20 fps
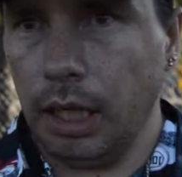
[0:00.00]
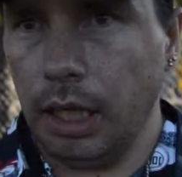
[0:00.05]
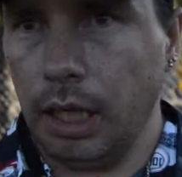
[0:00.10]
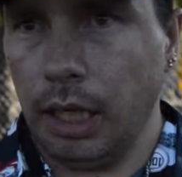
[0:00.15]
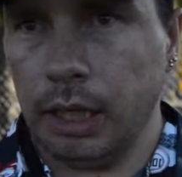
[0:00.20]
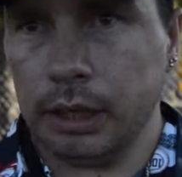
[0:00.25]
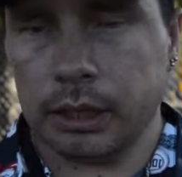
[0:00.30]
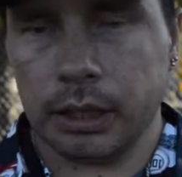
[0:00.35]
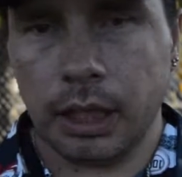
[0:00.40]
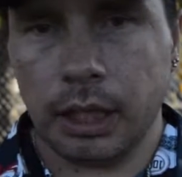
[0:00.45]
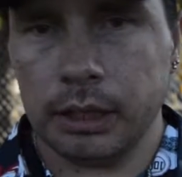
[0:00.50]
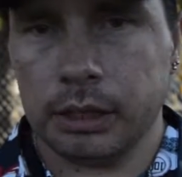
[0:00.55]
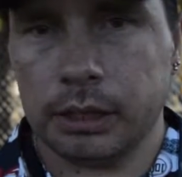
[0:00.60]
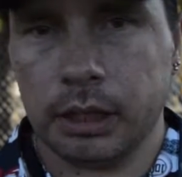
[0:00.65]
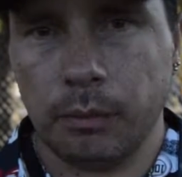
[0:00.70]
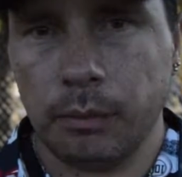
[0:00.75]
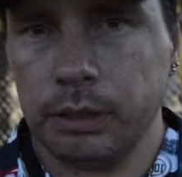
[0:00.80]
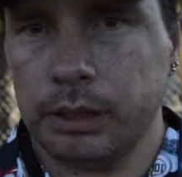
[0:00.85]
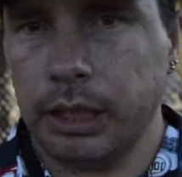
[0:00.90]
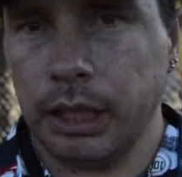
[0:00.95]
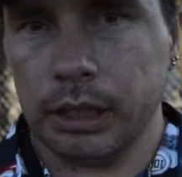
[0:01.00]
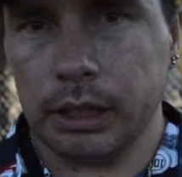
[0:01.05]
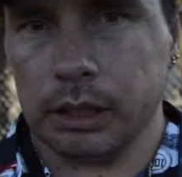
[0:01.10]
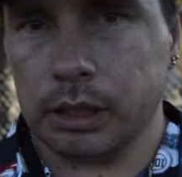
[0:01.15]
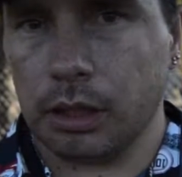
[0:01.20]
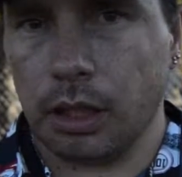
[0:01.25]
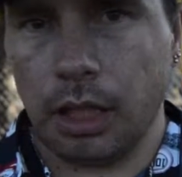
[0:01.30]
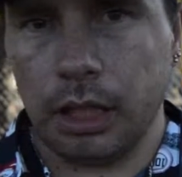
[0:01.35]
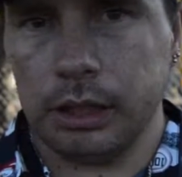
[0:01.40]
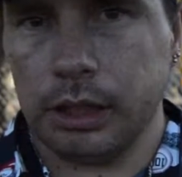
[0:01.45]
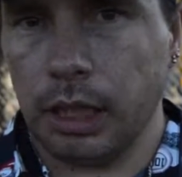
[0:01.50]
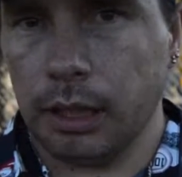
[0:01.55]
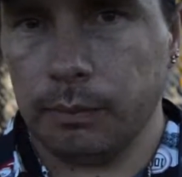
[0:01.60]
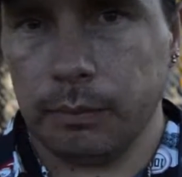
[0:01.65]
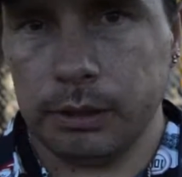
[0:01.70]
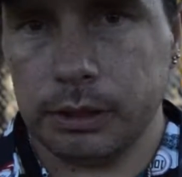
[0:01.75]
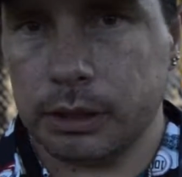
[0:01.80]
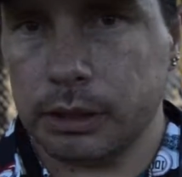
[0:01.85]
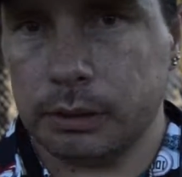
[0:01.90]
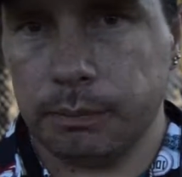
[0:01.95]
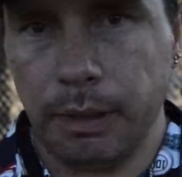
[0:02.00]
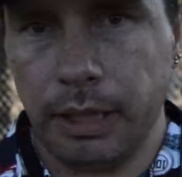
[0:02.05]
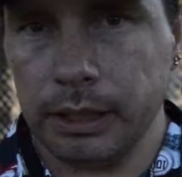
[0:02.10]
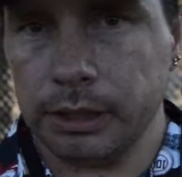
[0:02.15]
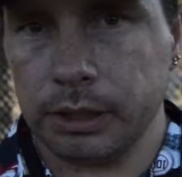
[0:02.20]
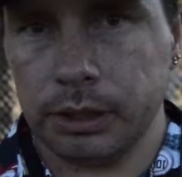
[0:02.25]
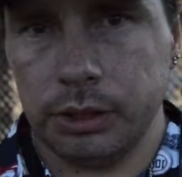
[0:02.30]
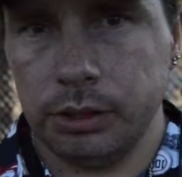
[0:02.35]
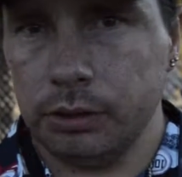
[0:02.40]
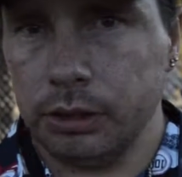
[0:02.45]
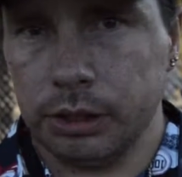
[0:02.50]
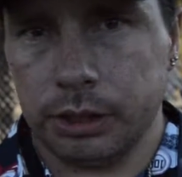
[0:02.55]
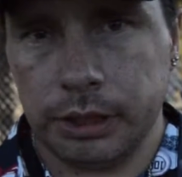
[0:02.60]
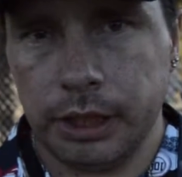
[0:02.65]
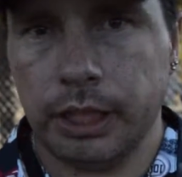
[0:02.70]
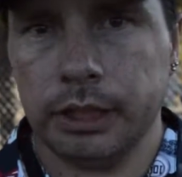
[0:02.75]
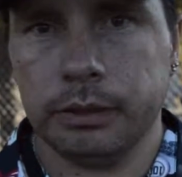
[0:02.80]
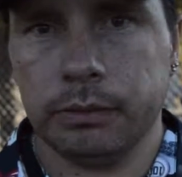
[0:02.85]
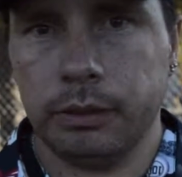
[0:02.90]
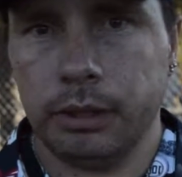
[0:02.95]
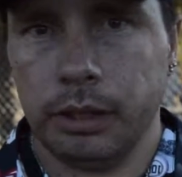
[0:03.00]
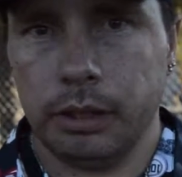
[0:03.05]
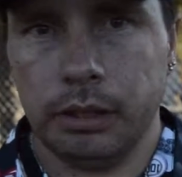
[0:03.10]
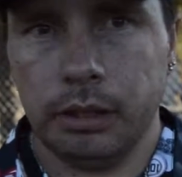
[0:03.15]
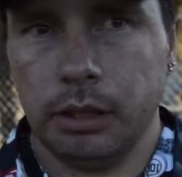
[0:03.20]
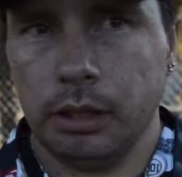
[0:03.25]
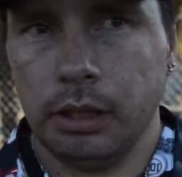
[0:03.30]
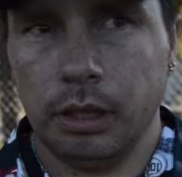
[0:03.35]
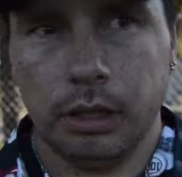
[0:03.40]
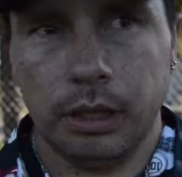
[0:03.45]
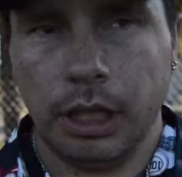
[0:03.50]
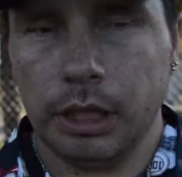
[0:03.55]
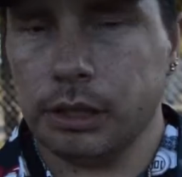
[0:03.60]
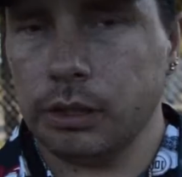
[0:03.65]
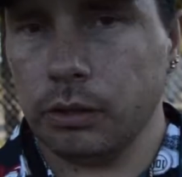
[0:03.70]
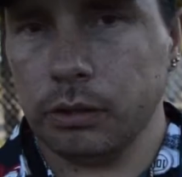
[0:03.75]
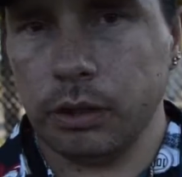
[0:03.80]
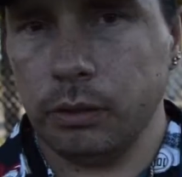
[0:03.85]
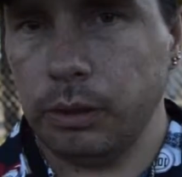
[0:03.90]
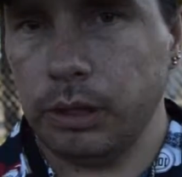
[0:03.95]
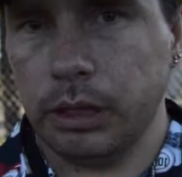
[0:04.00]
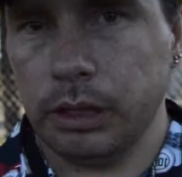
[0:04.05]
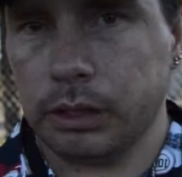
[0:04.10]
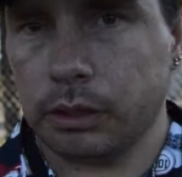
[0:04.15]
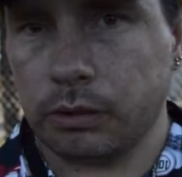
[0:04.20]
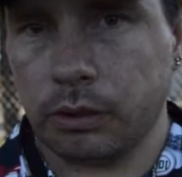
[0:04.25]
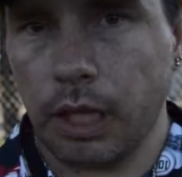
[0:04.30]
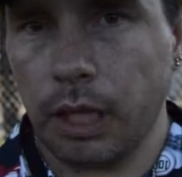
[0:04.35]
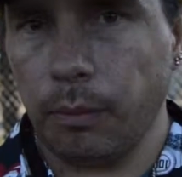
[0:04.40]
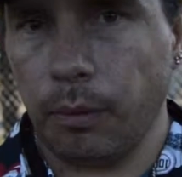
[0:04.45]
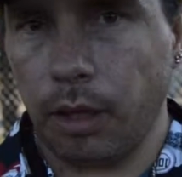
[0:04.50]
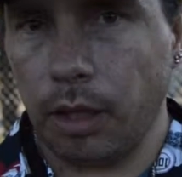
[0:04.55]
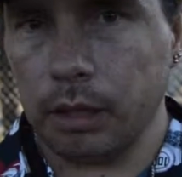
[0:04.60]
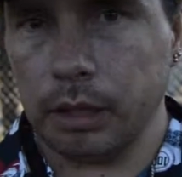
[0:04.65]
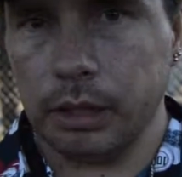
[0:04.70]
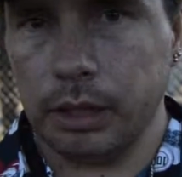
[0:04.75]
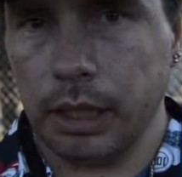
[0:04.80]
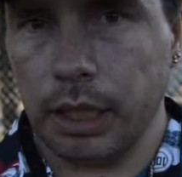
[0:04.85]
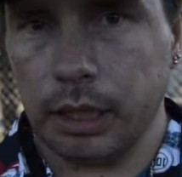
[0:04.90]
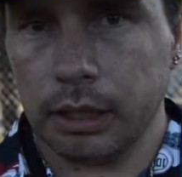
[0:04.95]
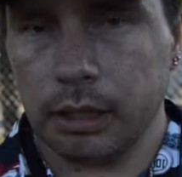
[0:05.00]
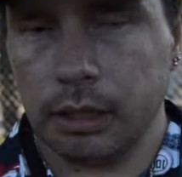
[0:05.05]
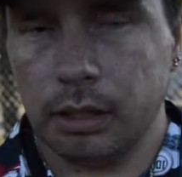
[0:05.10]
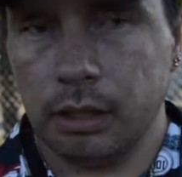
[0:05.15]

it's like somebody taking a sledgehammer and smashing you in the chest with it. That's the only way to describe a heart attack.